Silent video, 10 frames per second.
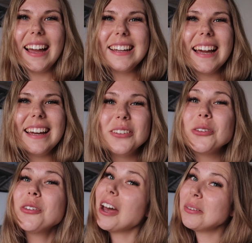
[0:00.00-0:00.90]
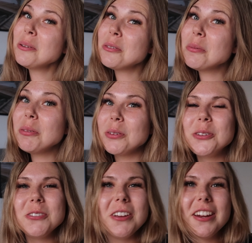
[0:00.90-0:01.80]
Hi guys, Jasmine from the
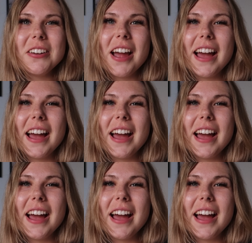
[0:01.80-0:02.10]
future here.